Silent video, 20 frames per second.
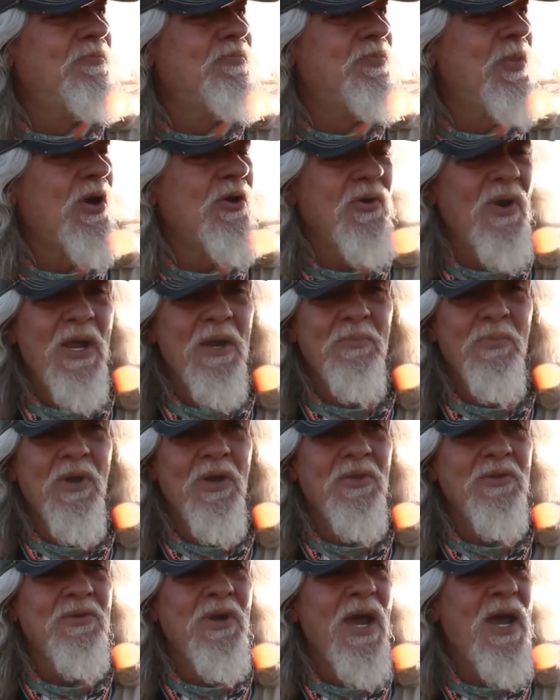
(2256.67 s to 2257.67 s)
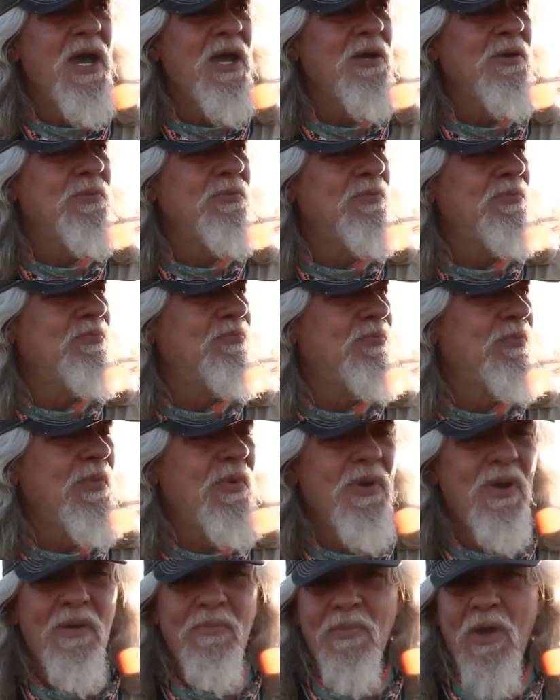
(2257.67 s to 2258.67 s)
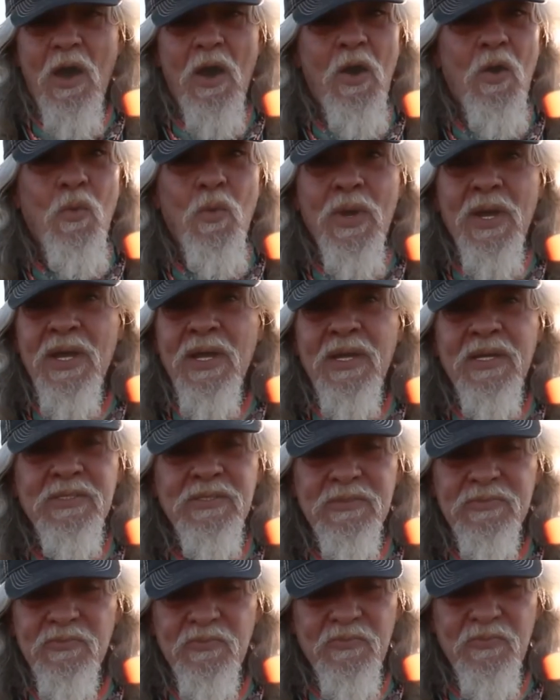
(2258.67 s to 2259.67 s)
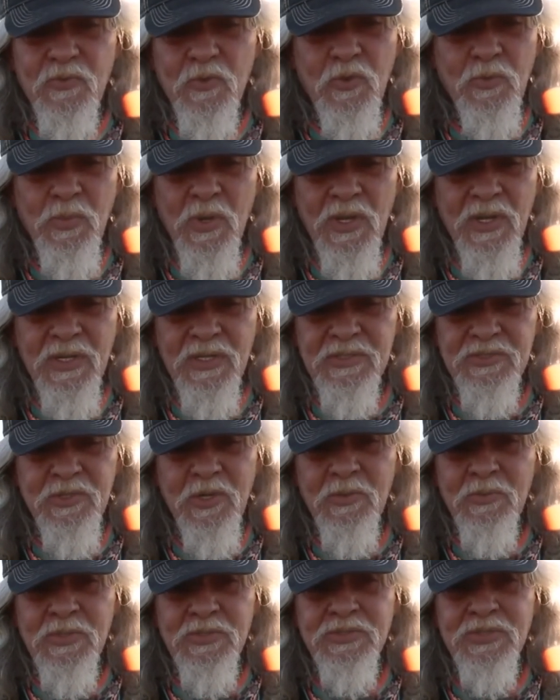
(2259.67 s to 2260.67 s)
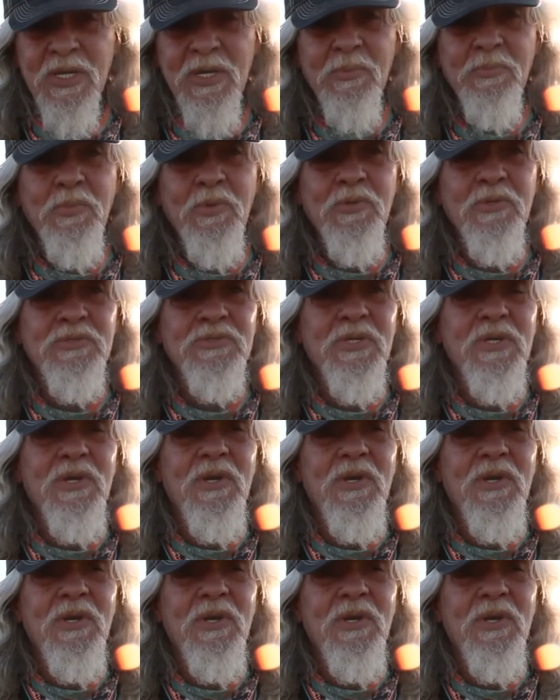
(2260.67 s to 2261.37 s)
My grandmother had them always, full-blooded German Shepherds.